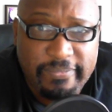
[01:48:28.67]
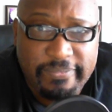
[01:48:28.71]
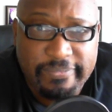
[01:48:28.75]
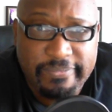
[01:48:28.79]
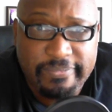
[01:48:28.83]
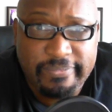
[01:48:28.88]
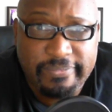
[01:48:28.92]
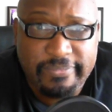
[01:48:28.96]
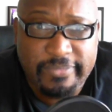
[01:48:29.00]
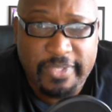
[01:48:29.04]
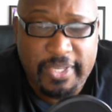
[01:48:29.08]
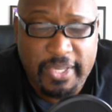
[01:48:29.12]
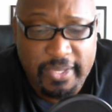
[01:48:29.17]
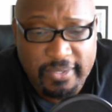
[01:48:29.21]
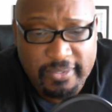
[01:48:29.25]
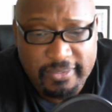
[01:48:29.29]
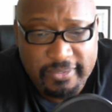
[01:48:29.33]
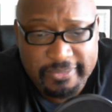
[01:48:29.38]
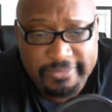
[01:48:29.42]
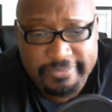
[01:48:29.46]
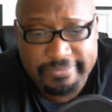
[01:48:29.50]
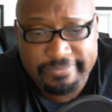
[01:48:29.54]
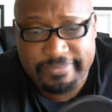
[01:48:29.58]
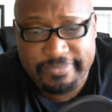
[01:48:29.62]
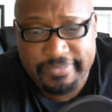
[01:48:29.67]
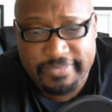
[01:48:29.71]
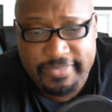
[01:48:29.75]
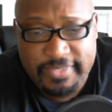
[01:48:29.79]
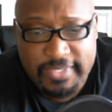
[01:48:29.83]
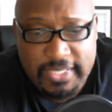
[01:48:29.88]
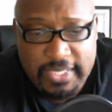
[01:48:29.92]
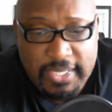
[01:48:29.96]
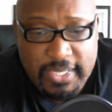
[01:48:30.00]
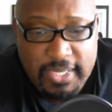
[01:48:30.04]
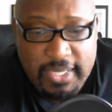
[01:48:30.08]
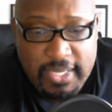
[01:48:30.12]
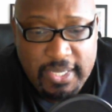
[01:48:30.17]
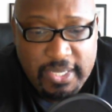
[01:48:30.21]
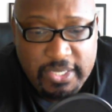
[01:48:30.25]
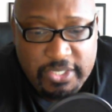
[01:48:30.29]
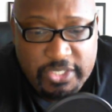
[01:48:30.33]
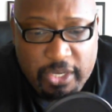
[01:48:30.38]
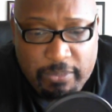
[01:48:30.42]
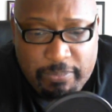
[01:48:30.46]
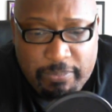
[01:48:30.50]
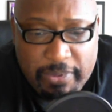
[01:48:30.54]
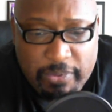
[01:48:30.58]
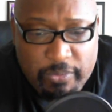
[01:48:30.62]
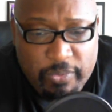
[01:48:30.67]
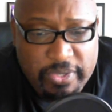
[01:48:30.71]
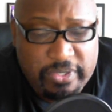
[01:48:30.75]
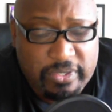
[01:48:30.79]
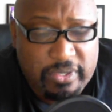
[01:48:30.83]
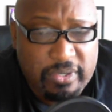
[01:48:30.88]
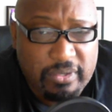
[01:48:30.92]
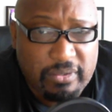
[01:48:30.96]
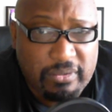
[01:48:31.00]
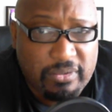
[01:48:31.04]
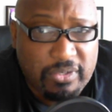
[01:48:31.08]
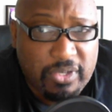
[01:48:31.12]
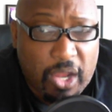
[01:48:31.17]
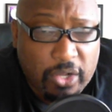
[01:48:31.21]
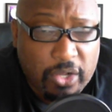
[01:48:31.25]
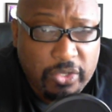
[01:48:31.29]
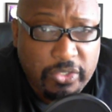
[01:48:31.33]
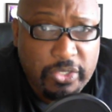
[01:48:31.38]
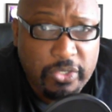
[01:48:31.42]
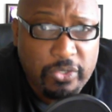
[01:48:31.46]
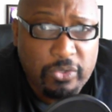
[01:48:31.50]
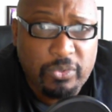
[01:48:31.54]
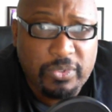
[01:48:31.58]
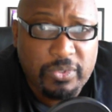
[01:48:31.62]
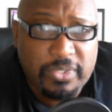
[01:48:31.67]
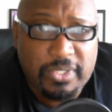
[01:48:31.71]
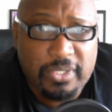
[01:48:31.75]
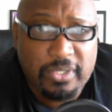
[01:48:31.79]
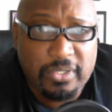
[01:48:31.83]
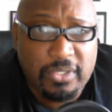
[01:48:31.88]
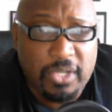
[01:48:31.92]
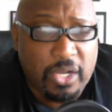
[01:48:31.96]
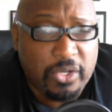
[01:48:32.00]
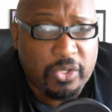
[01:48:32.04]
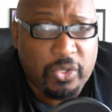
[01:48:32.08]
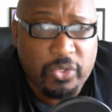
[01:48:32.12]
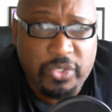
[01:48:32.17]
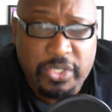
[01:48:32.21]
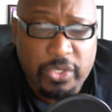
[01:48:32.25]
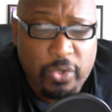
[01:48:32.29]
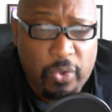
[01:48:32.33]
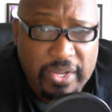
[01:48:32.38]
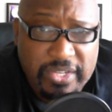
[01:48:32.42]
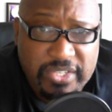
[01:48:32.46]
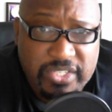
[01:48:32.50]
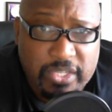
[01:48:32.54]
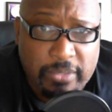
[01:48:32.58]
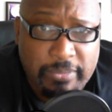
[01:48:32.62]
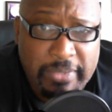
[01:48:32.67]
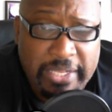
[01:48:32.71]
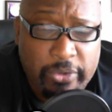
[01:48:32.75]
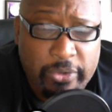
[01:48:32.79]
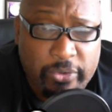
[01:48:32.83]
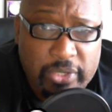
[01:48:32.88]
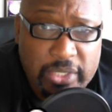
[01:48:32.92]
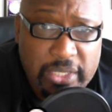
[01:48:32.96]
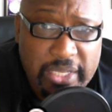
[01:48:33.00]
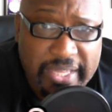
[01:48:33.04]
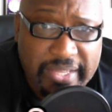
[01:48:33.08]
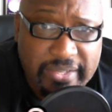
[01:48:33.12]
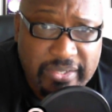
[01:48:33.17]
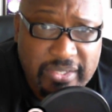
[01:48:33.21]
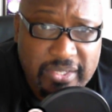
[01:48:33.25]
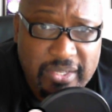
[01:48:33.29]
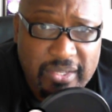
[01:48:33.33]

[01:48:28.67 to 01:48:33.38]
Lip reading: Okay? She had been with young dudes that know how to stimulate her clit.